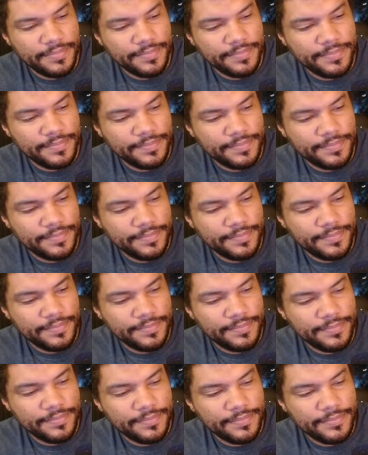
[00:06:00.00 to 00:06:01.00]

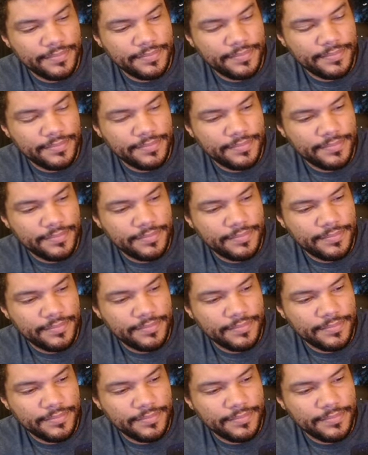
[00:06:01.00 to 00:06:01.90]
No one is speaking in this clip.